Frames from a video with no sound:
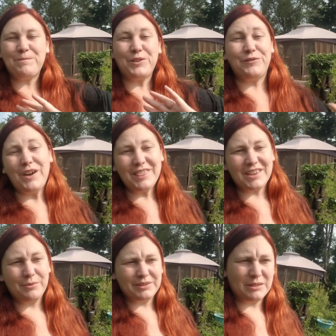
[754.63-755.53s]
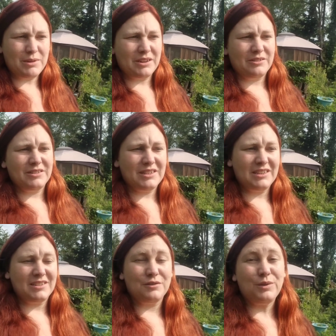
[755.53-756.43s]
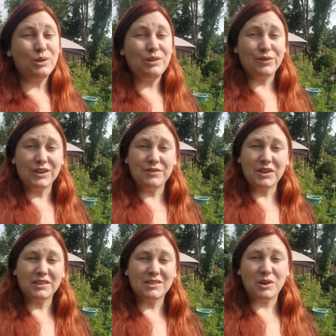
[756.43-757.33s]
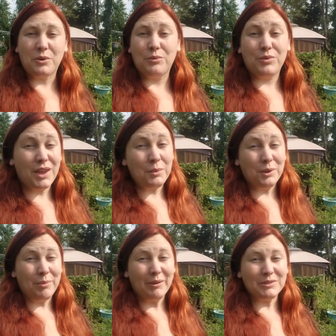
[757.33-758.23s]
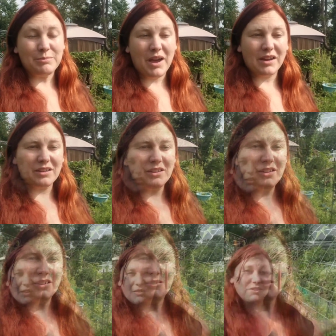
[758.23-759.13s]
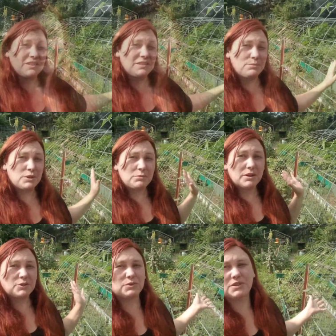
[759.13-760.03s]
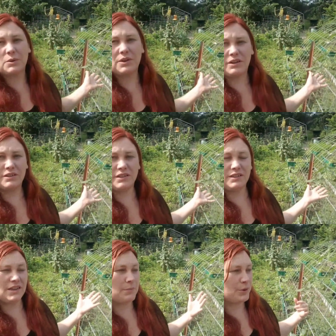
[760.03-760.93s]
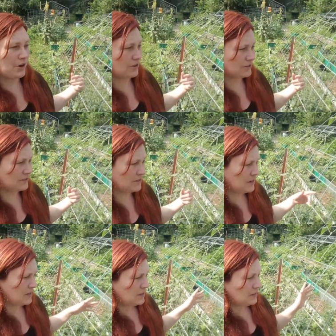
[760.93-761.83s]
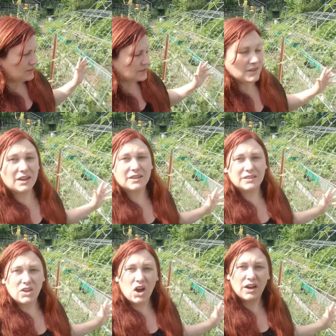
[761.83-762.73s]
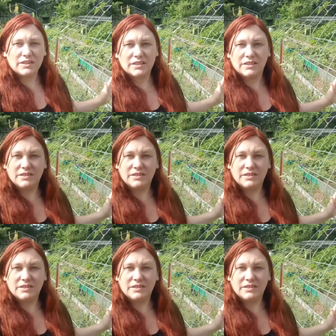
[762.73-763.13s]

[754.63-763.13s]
The fun thing with tomatoes is they're really forgiving, so they will bounce back. Well, that's pretty much what's going on in the upper garden. There's not a lot